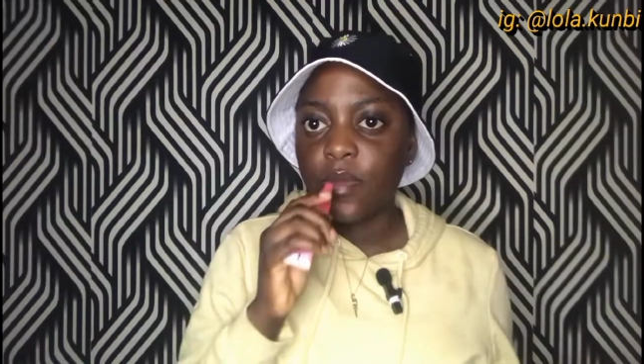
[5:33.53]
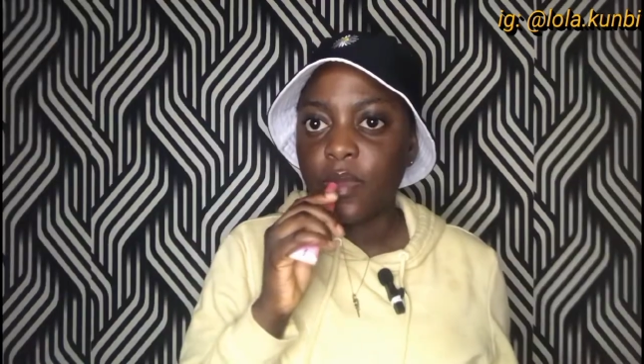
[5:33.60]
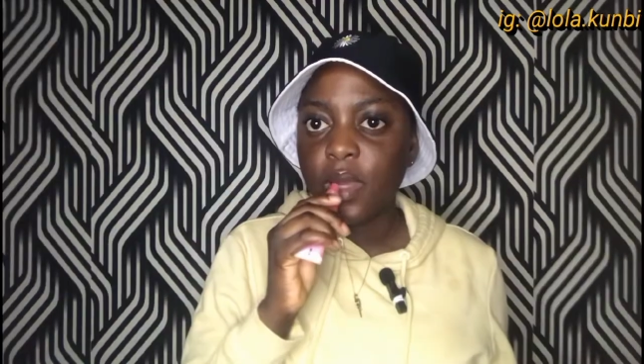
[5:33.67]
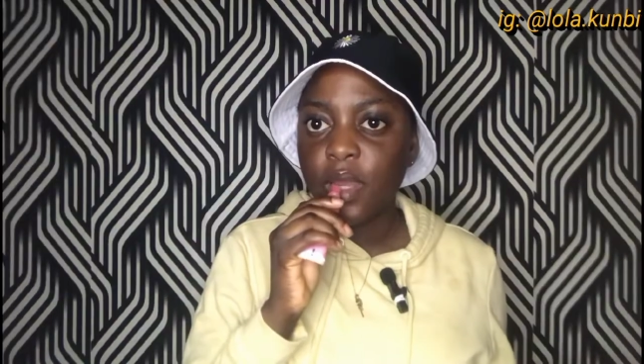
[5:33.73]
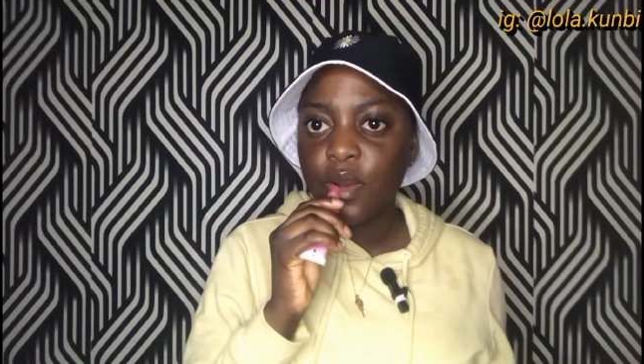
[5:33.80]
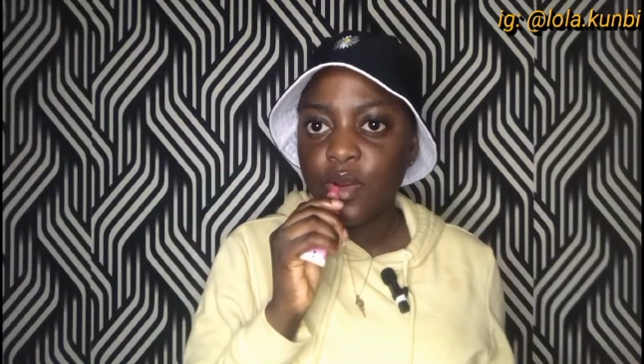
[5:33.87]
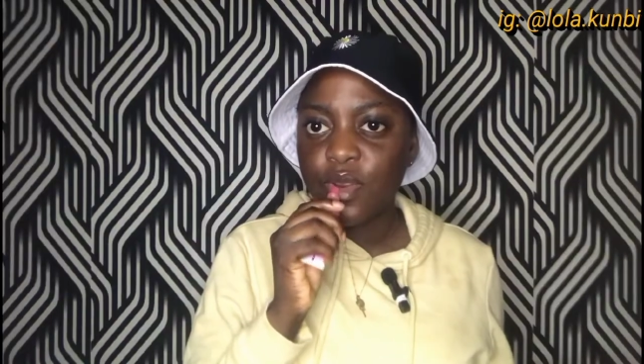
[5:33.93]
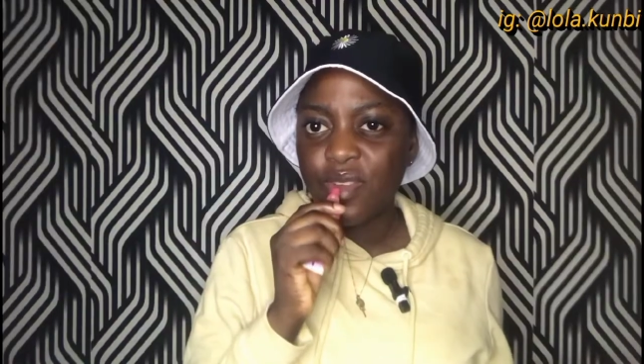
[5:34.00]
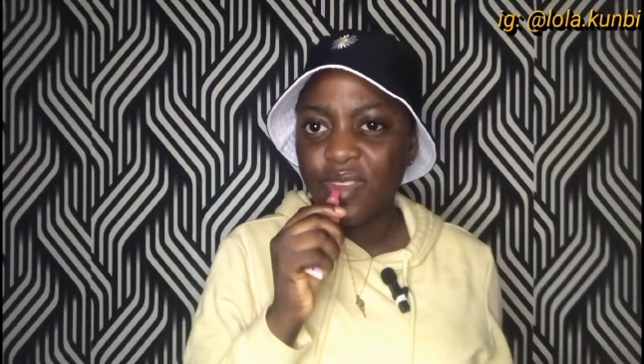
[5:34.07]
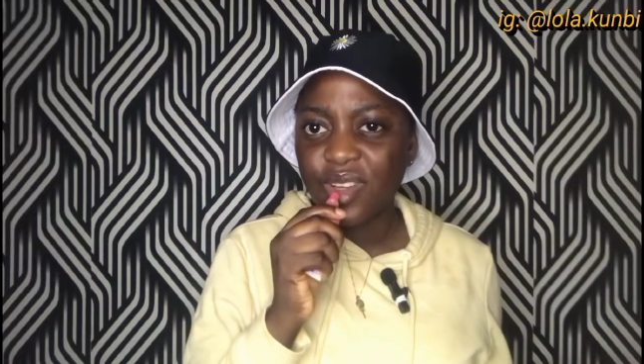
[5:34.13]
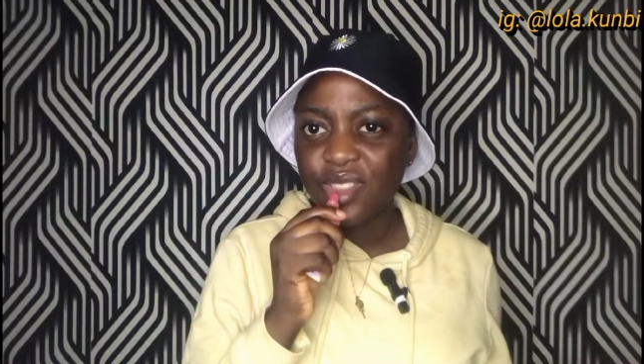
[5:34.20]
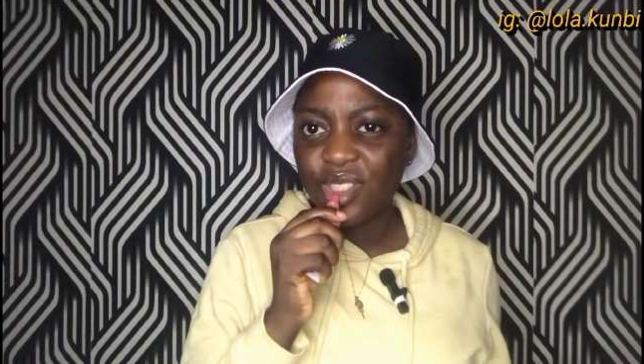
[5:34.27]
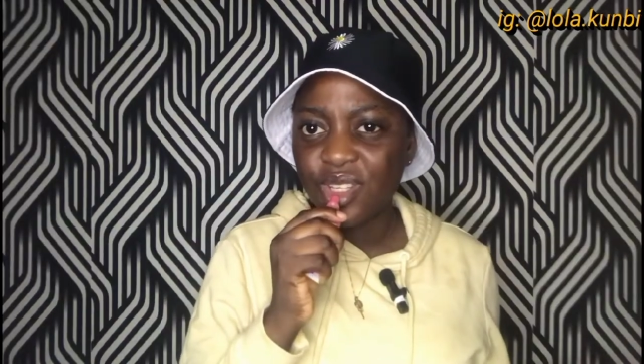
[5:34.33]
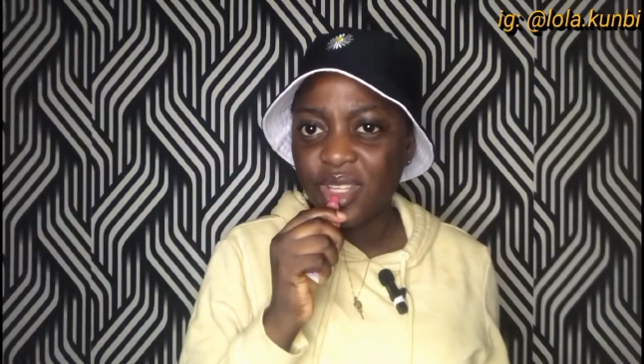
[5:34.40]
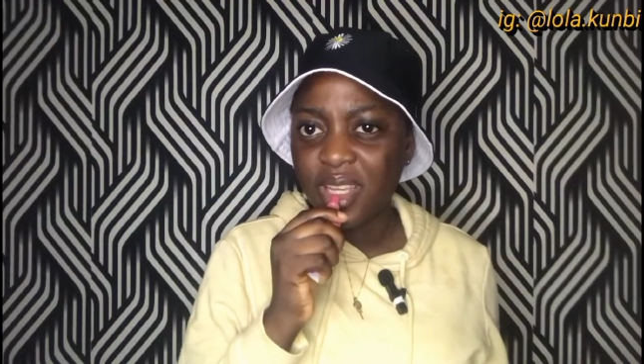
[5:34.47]
Um, I don't know
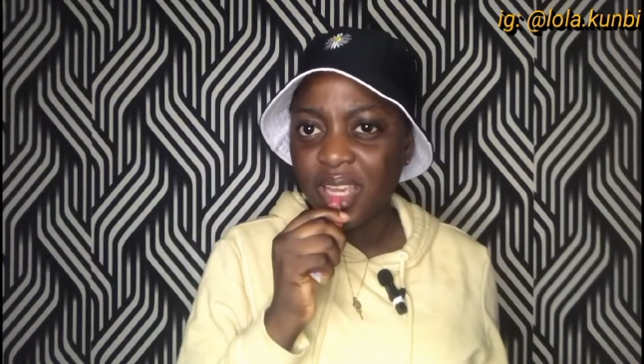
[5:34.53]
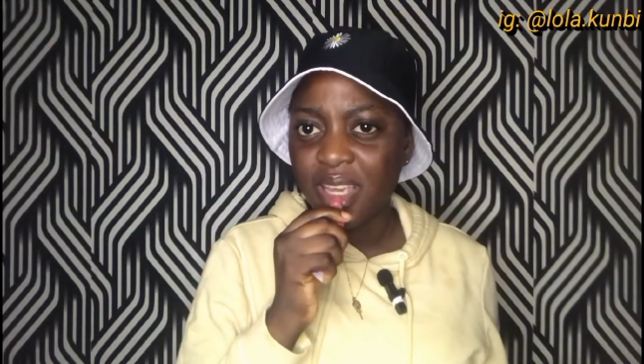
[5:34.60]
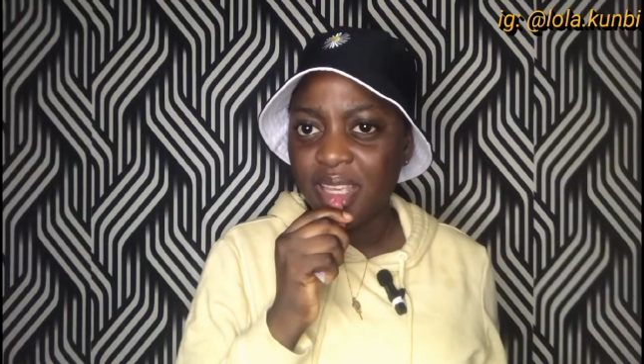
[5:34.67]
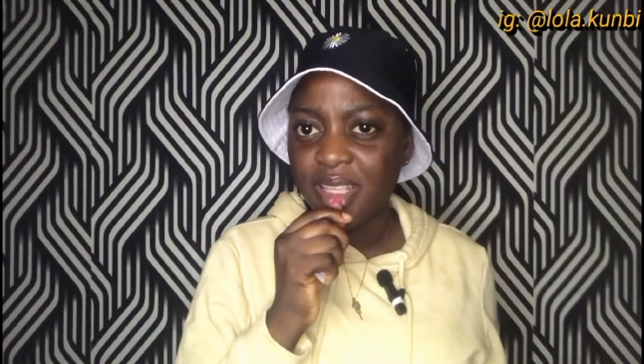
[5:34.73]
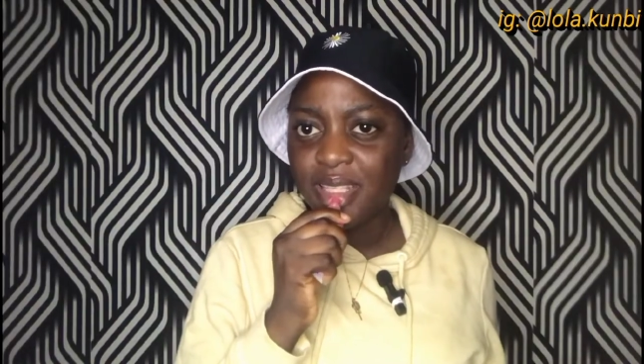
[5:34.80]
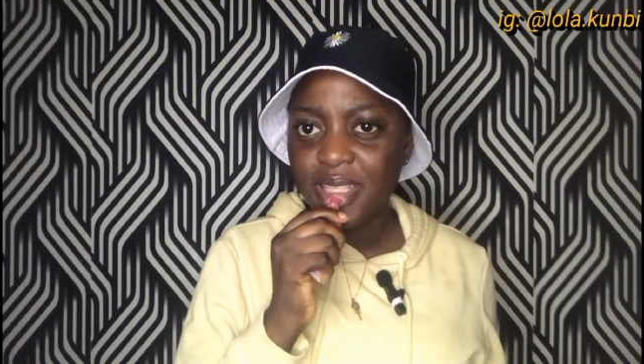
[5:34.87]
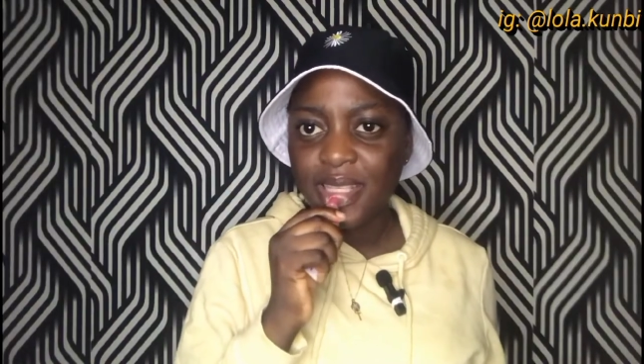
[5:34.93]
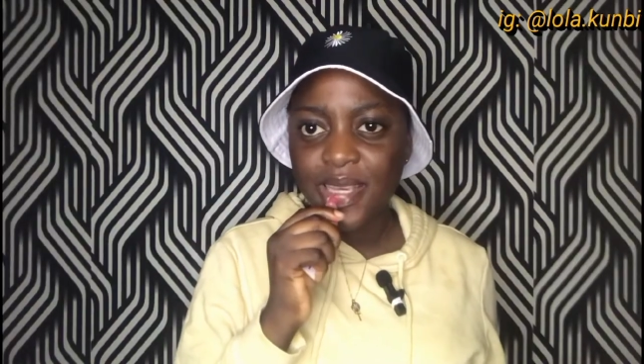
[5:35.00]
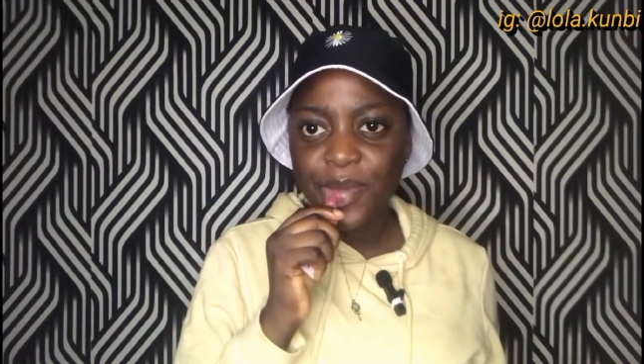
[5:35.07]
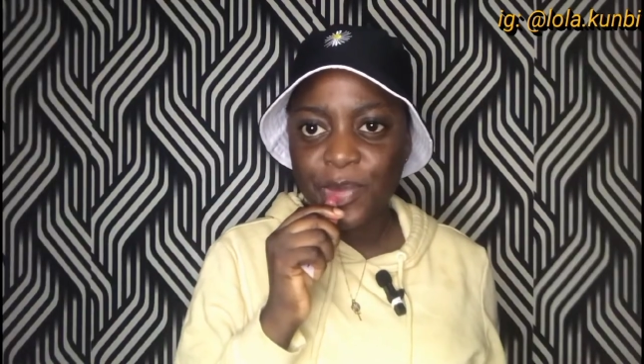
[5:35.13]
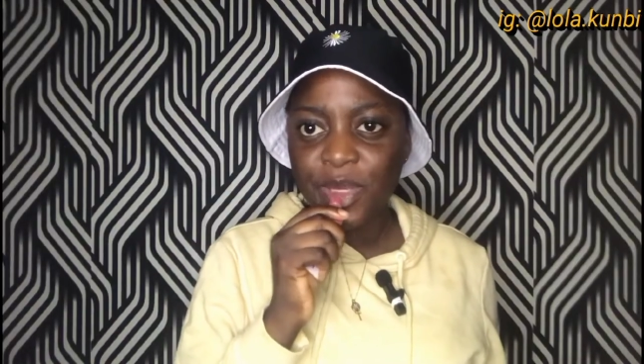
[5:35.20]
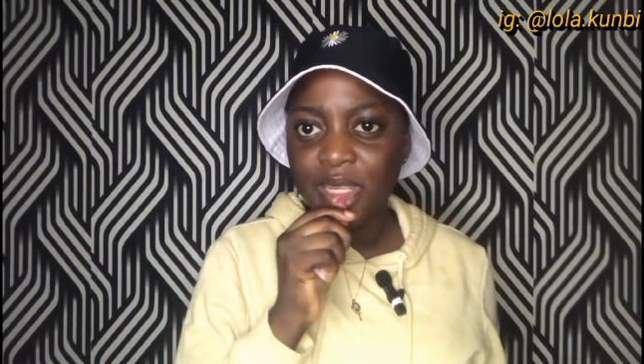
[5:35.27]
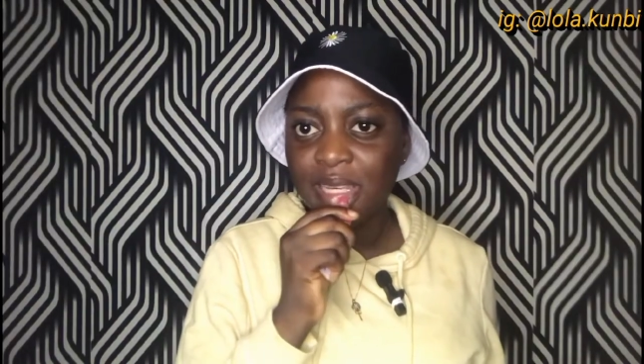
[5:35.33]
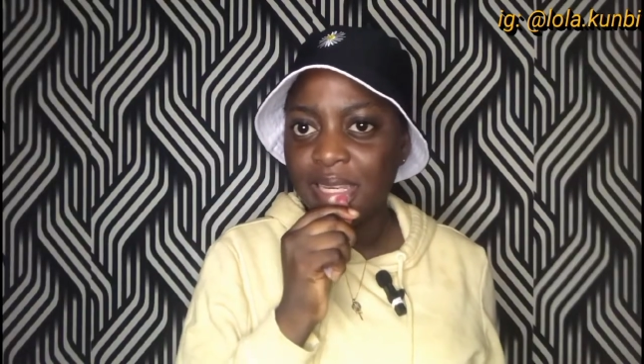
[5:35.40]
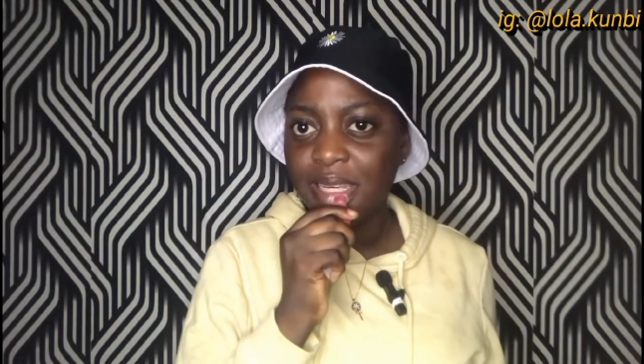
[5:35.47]
if I'll show you guys.
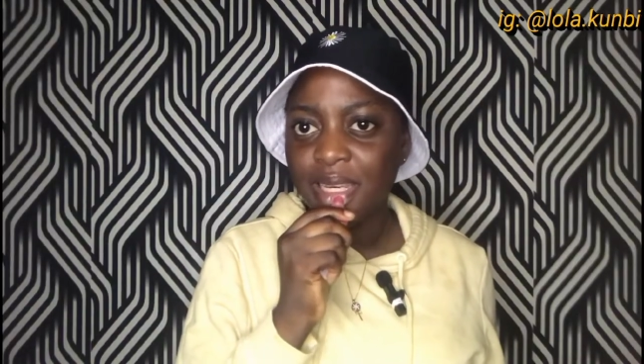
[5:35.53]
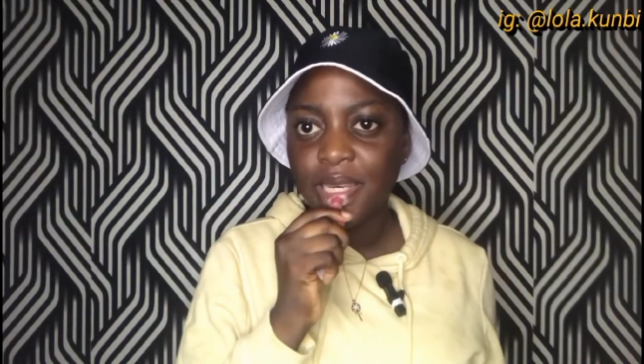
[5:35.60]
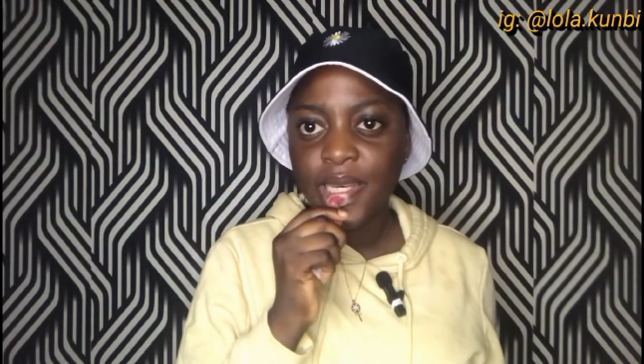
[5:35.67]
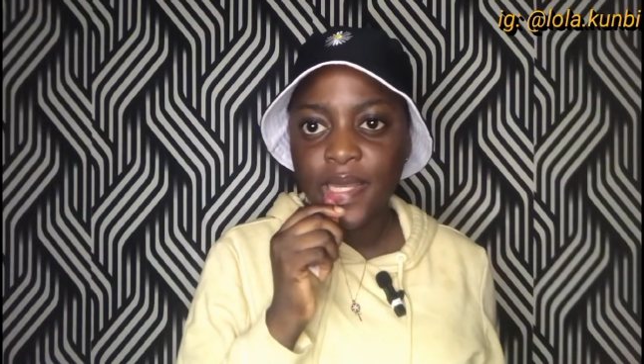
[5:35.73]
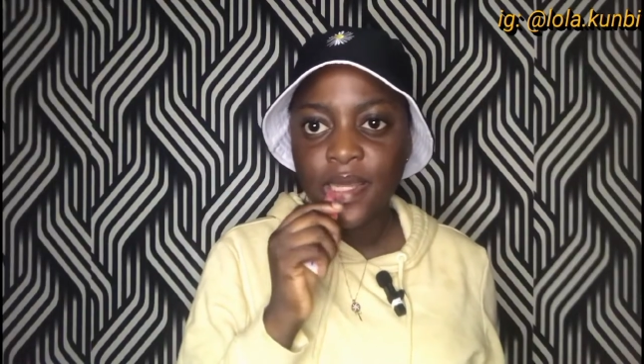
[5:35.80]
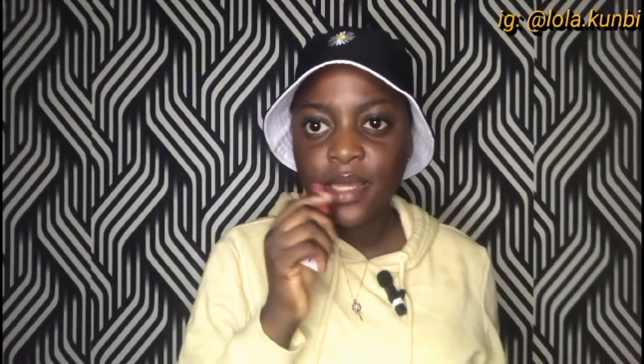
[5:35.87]
I mean,